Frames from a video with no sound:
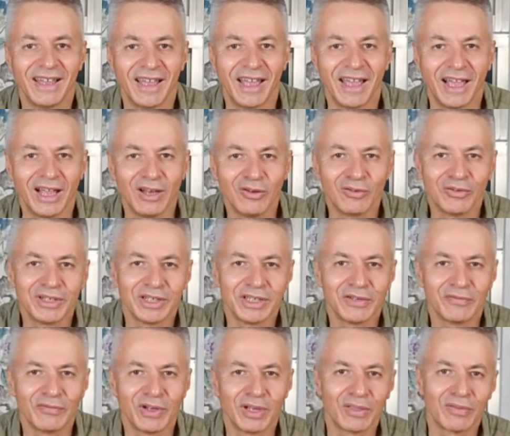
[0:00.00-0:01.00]
Hello dear tea
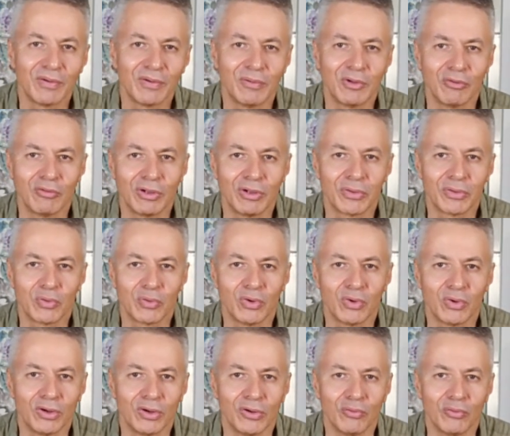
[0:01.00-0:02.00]
friends from around the
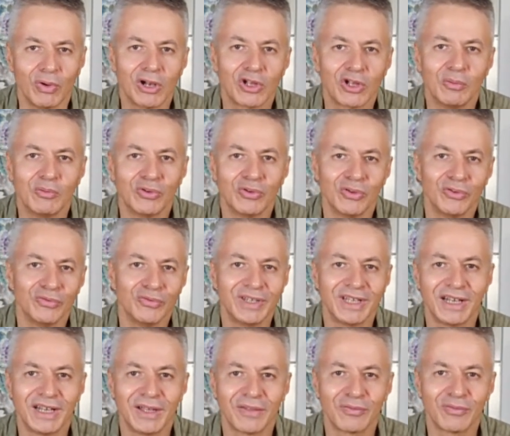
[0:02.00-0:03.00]
world. Welcome to a new tea
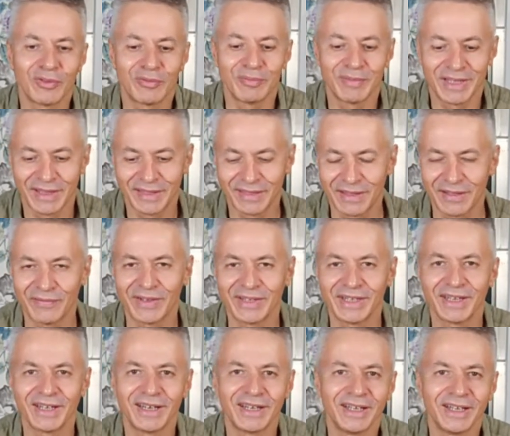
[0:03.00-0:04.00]
class with me, Stéphane
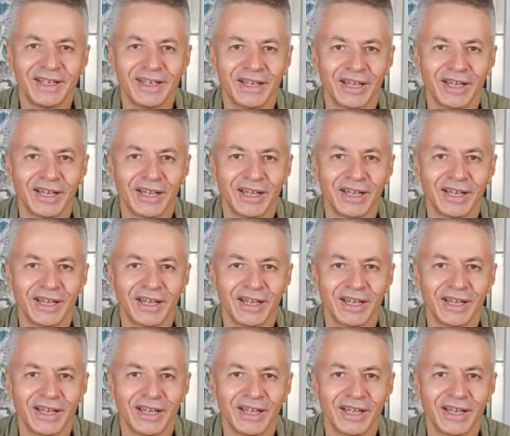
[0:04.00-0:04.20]
Herler.